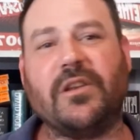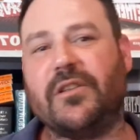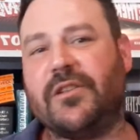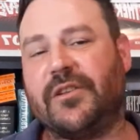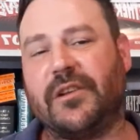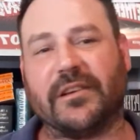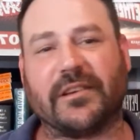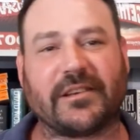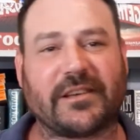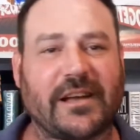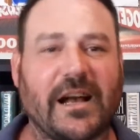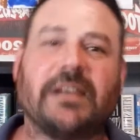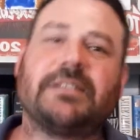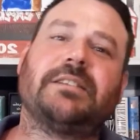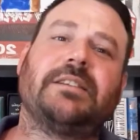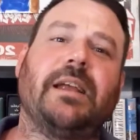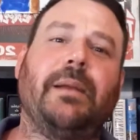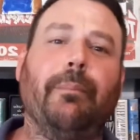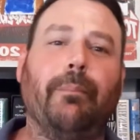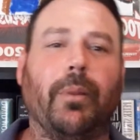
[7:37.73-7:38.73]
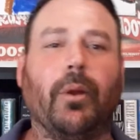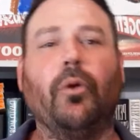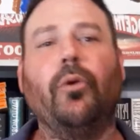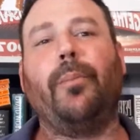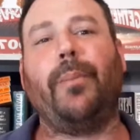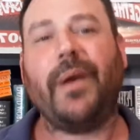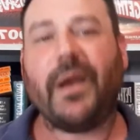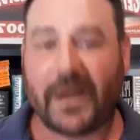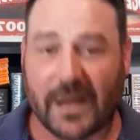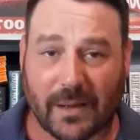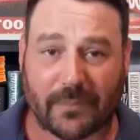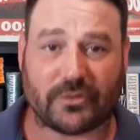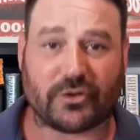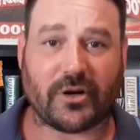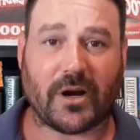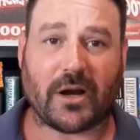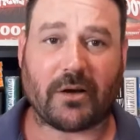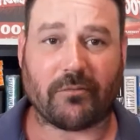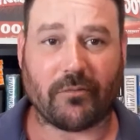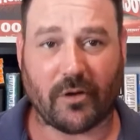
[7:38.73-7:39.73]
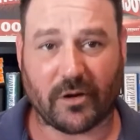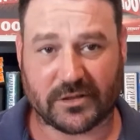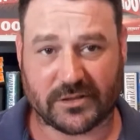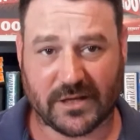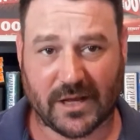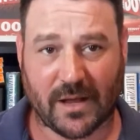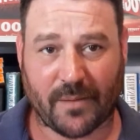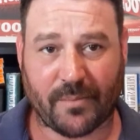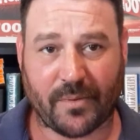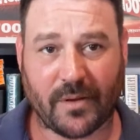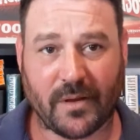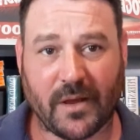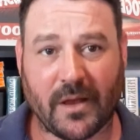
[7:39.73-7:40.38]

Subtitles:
disgusting blue pickup truck rocks up.